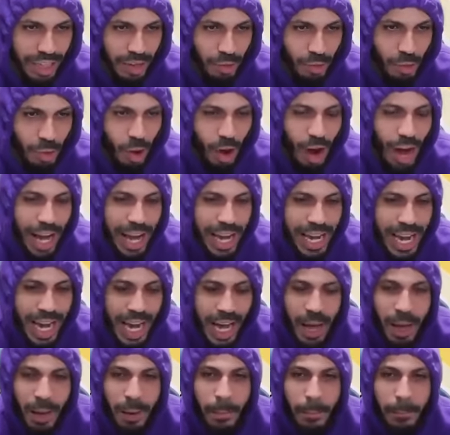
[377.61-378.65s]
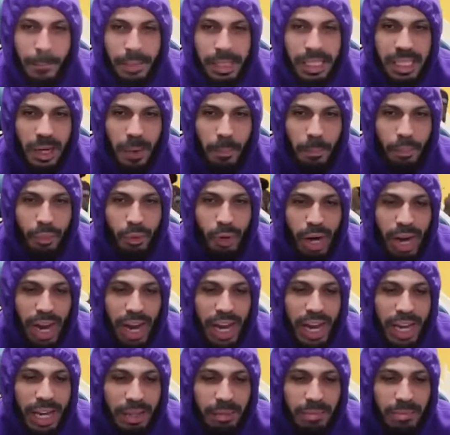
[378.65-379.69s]
Roy,
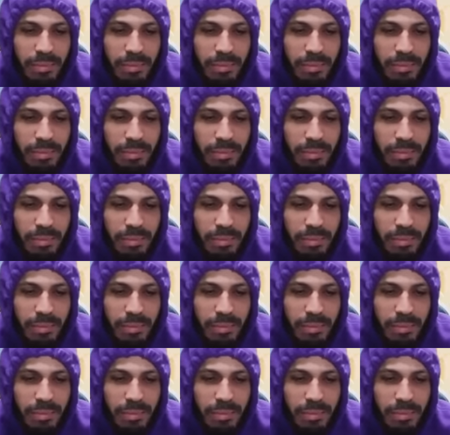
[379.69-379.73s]
Supreme,